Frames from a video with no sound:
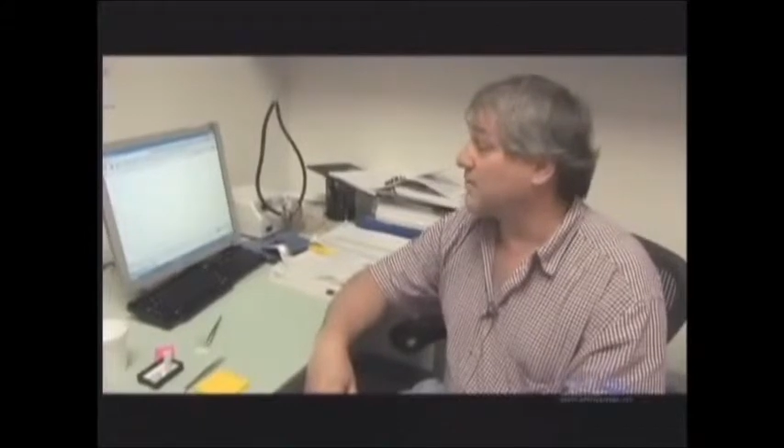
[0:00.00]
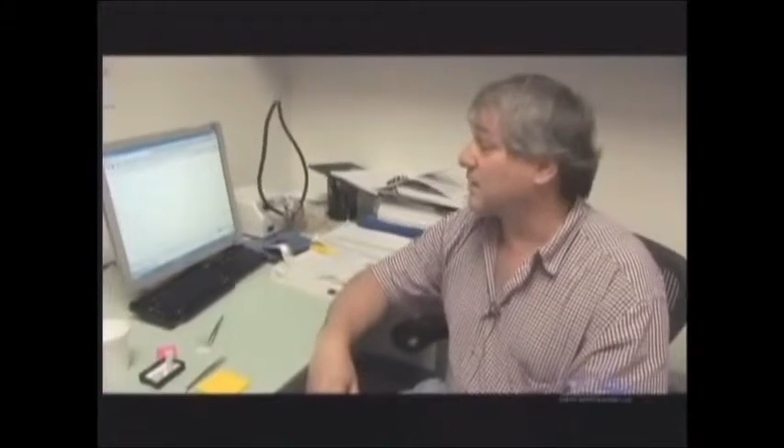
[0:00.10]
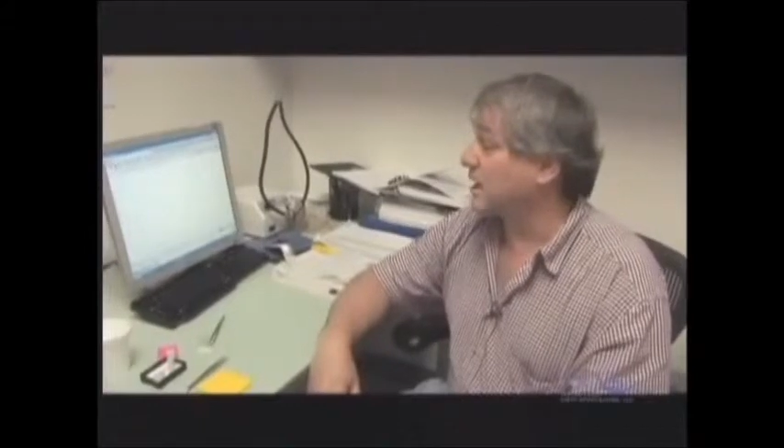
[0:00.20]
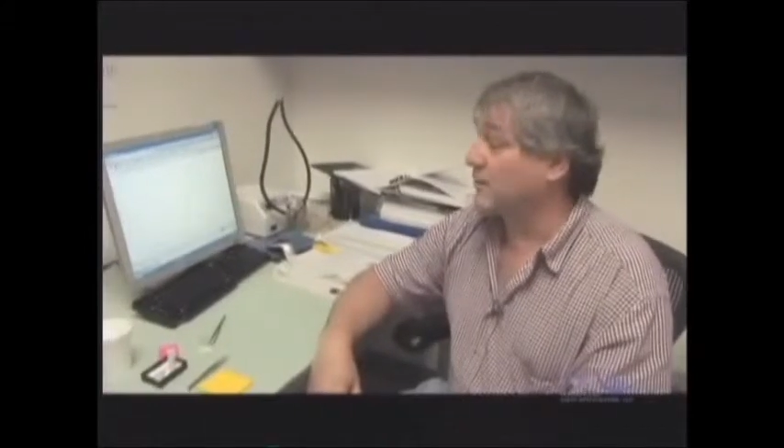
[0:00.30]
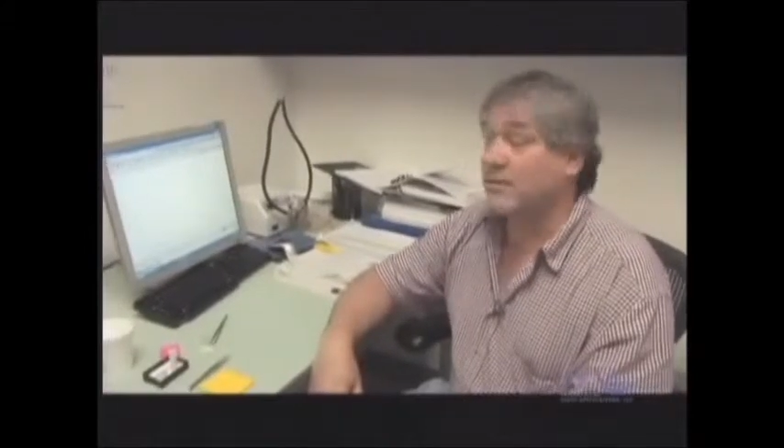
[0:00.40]

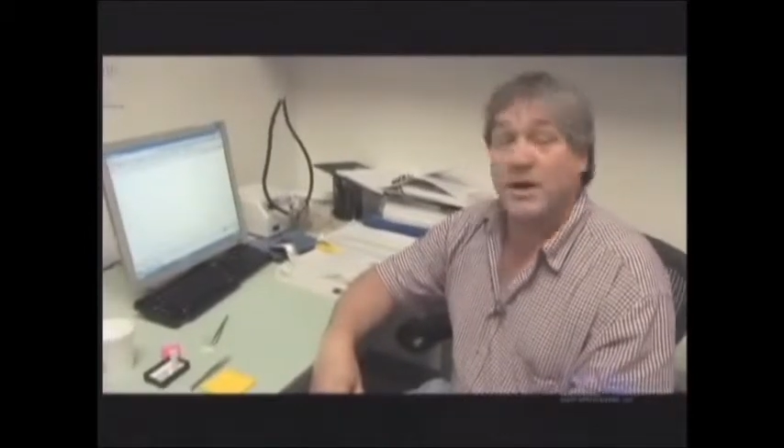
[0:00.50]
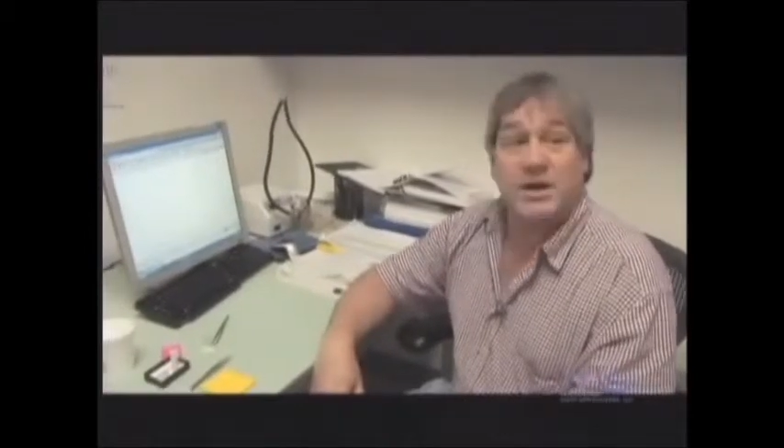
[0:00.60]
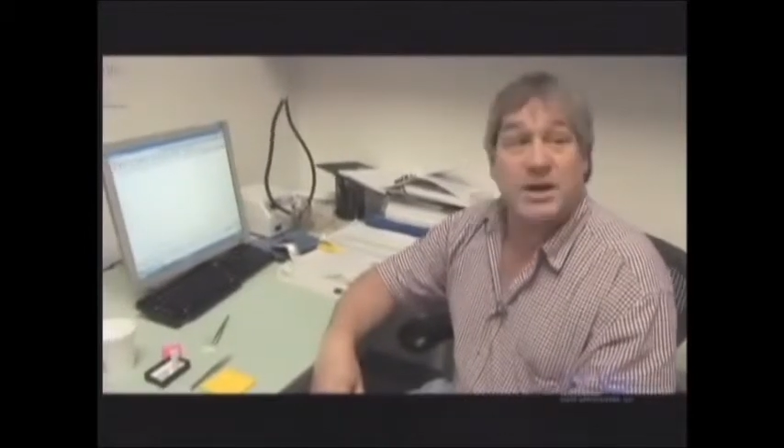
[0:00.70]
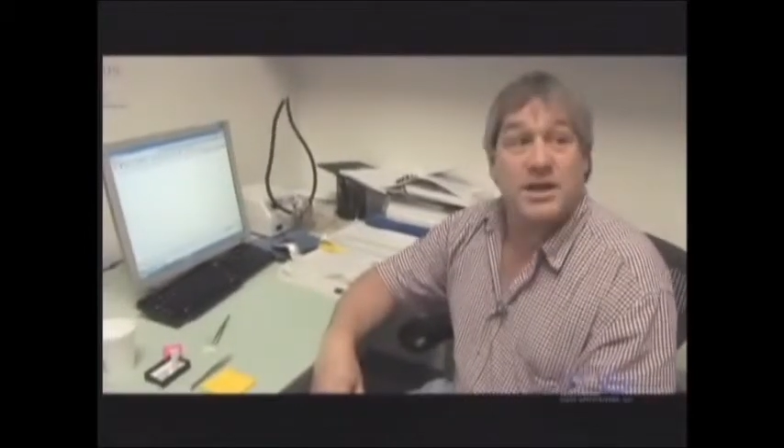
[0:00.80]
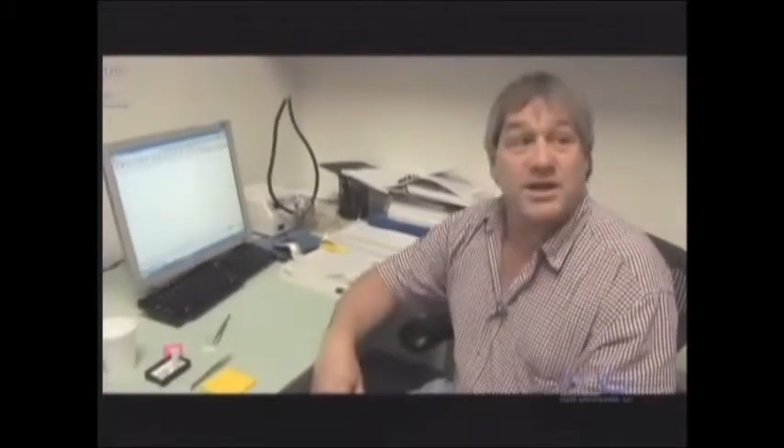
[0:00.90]
gave a
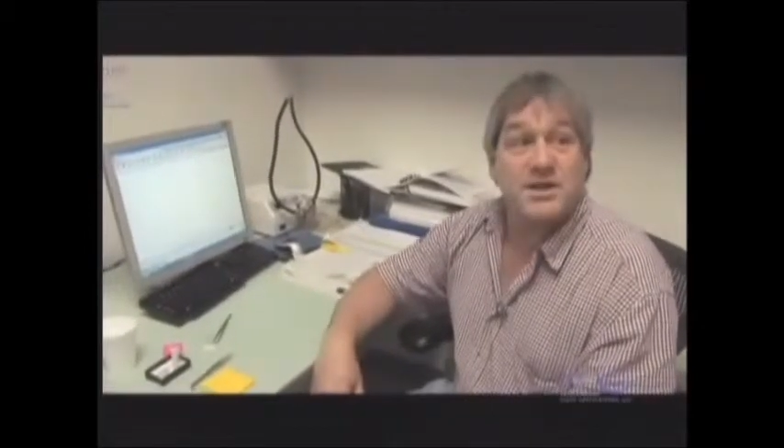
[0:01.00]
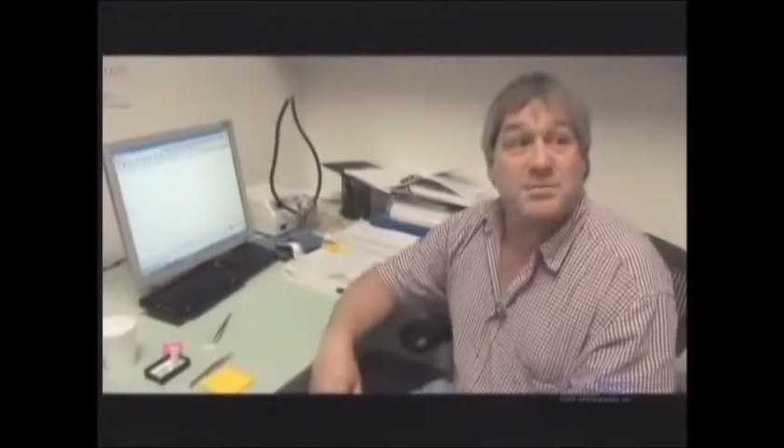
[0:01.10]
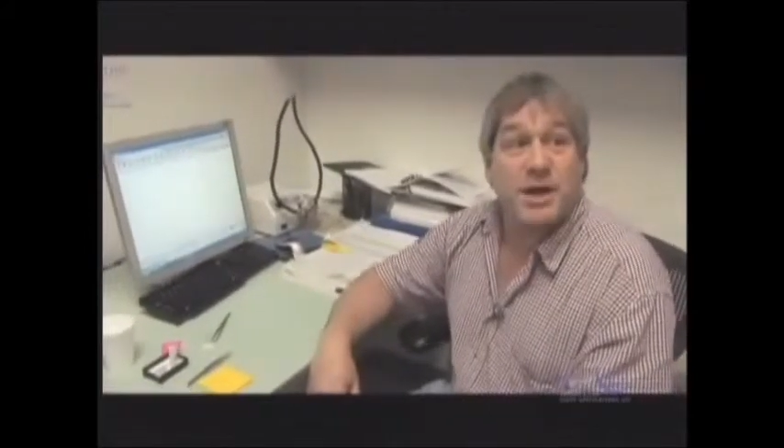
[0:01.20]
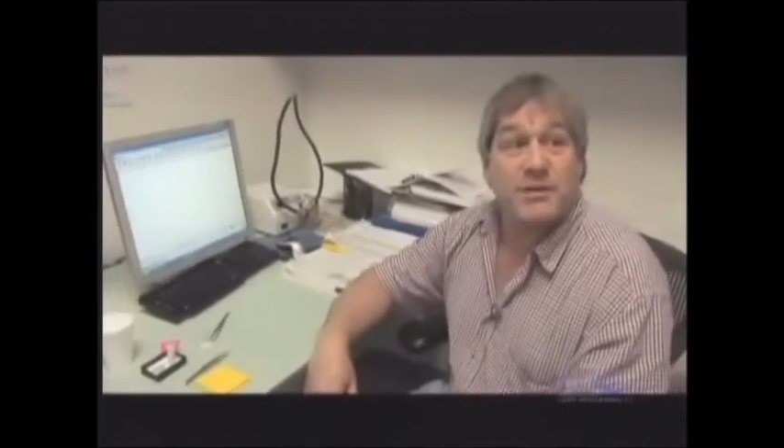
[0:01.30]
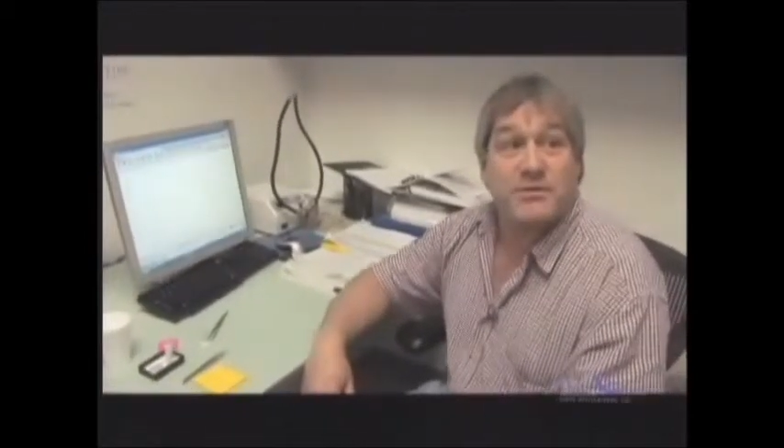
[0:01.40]
very clean
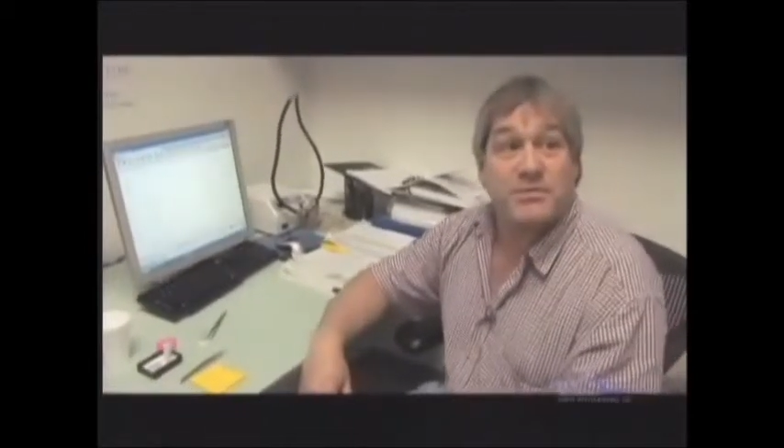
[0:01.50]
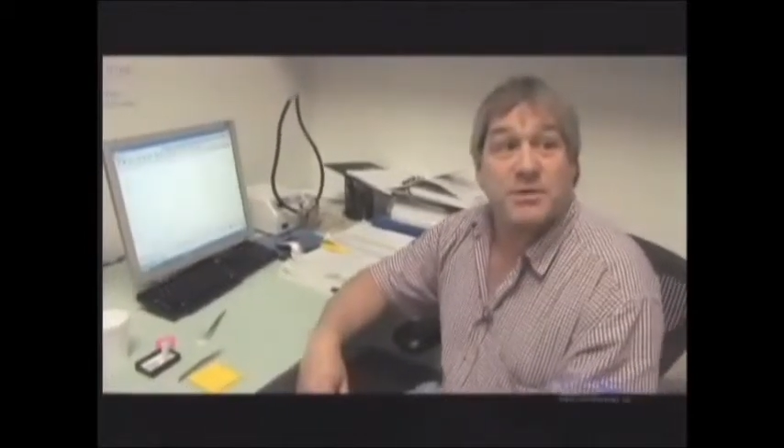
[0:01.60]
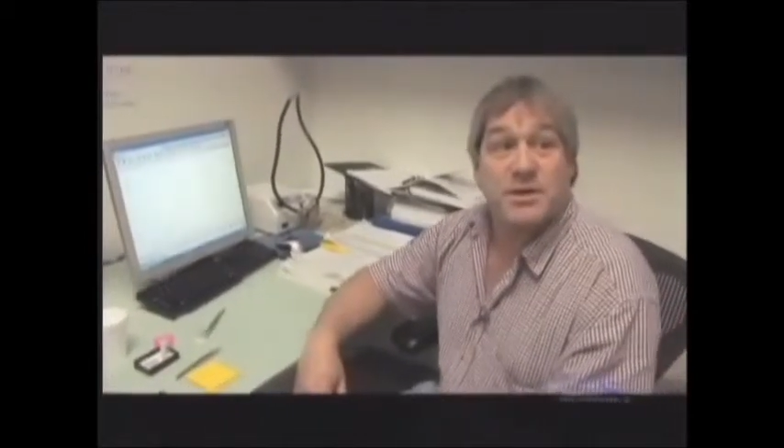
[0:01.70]
spectrum.